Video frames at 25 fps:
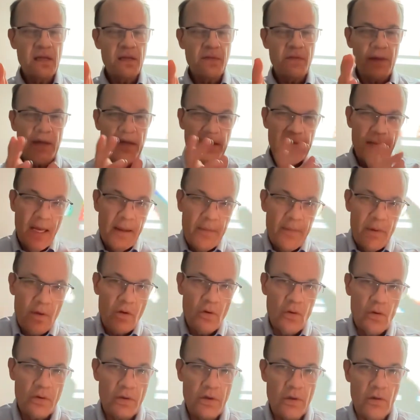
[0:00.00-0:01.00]
the
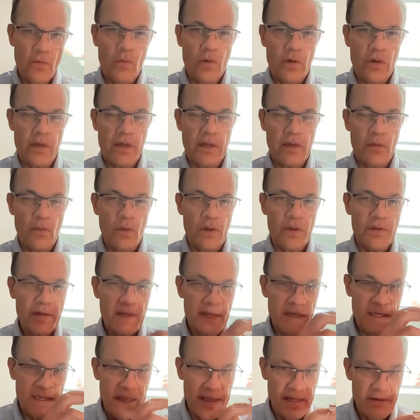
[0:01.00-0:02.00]
chemical you're working with
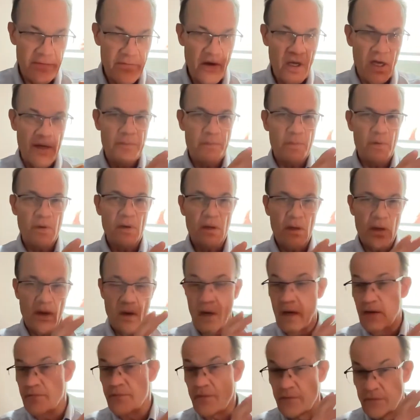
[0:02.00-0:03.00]
can give up
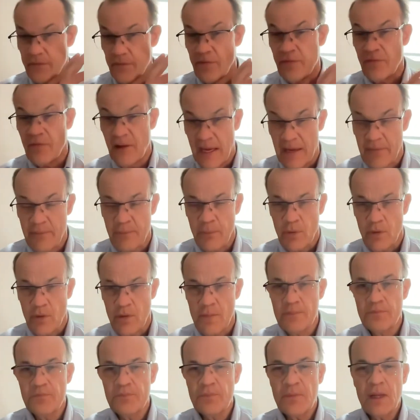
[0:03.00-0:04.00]
off of a vapor.
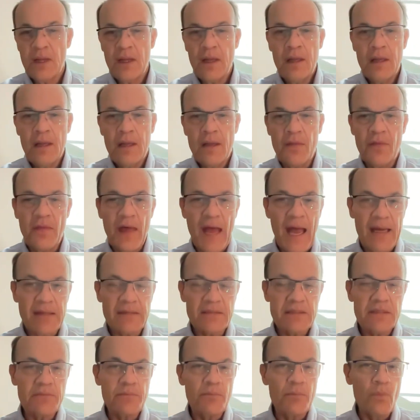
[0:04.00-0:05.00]

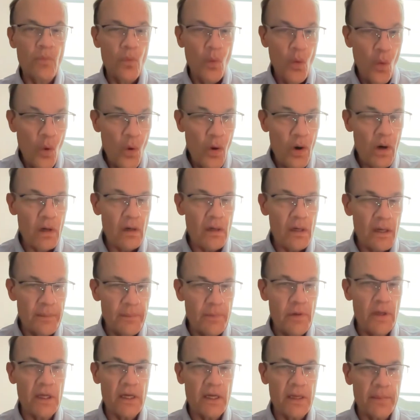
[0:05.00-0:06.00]
That's more
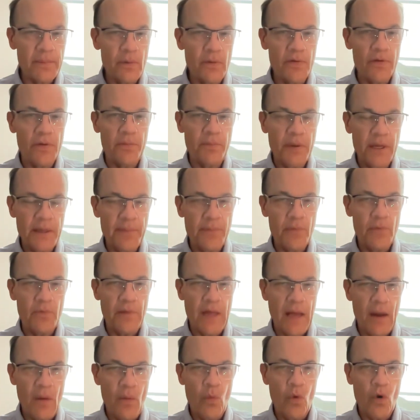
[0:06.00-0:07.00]
applicable to people
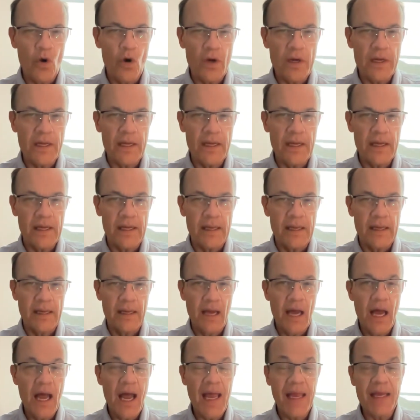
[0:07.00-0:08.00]
that work in
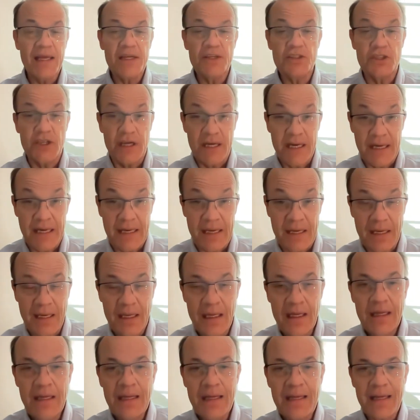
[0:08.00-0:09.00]
hygiene,
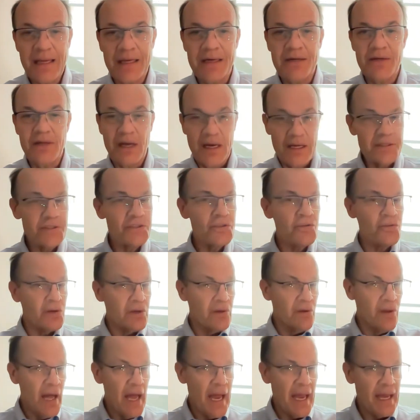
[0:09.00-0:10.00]

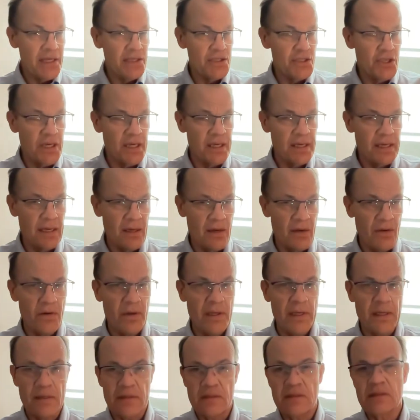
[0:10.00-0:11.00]
industrial hygiene
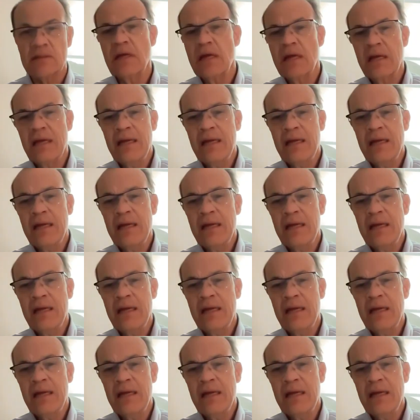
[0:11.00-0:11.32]
areas,